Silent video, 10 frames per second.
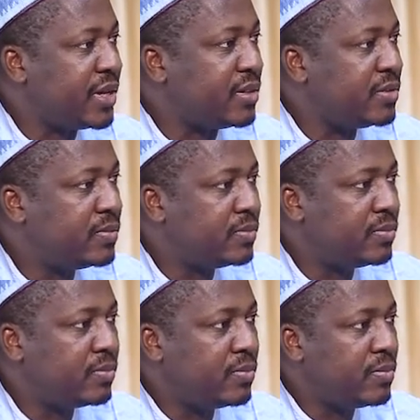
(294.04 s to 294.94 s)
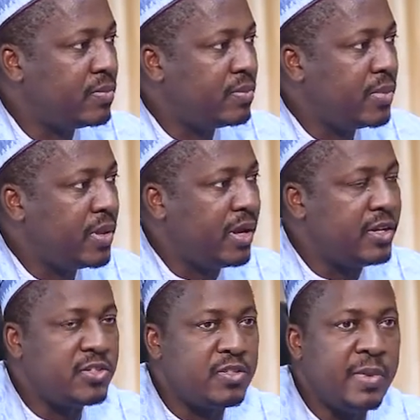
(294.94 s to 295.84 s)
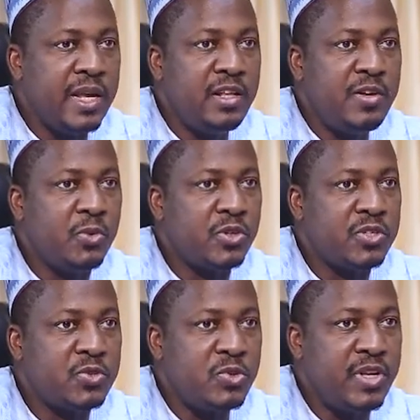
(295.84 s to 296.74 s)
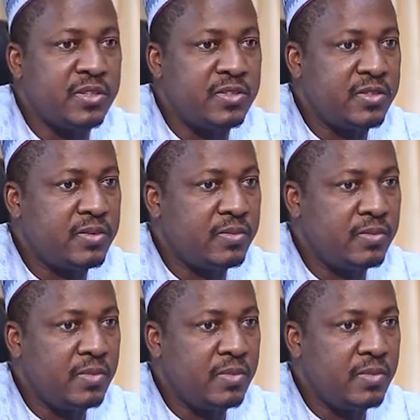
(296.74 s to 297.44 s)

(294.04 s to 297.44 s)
fund is mainly for the students.